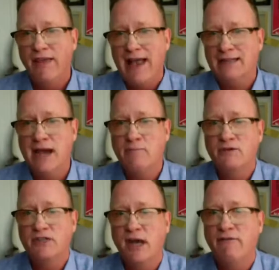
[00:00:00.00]
that
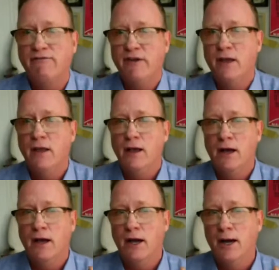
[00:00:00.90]
type of stuff.
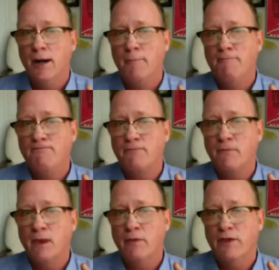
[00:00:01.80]
Um,
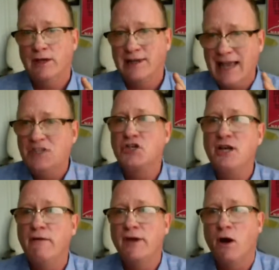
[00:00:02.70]
the
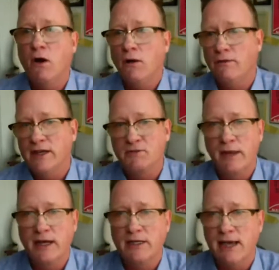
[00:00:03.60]
legend of it all
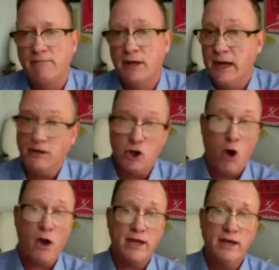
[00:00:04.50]
that's been accepted and
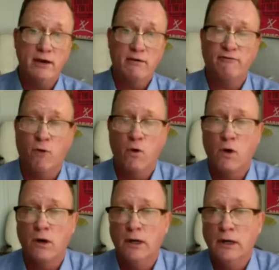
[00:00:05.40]
taught here
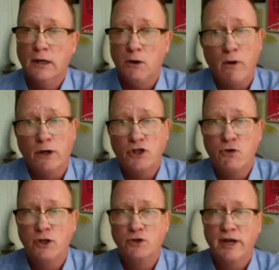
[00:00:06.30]
for going on
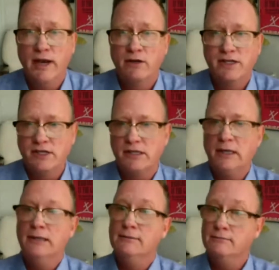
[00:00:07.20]
200 years
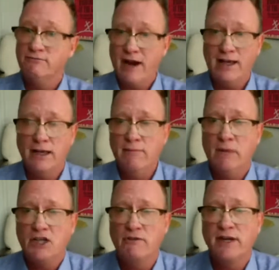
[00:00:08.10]
is,
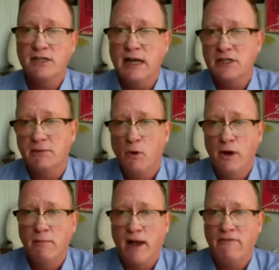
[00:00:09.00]
frankly, much of it is not
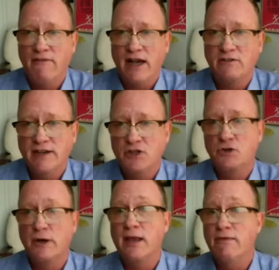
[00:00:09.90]
supported by the facts of
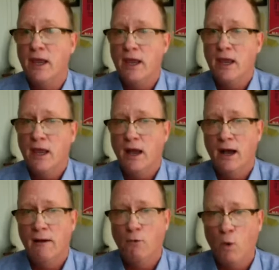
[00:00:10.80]
history. And
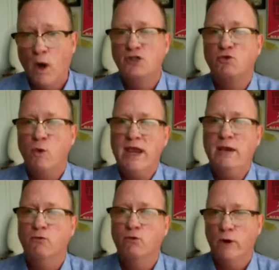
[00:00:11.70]
uh, once
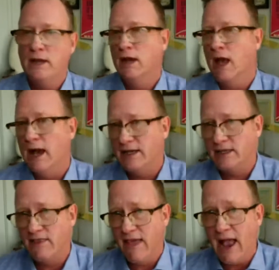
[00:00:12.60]
we
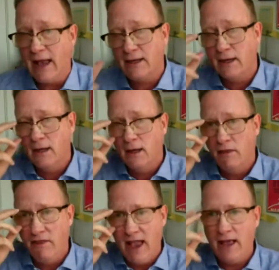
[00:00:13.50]
realized that,
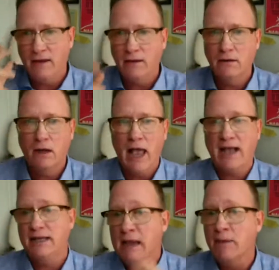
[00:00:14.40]
that
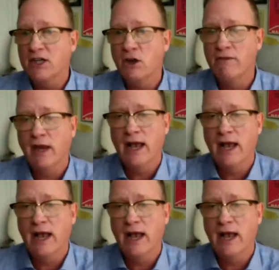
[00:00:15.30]
academics over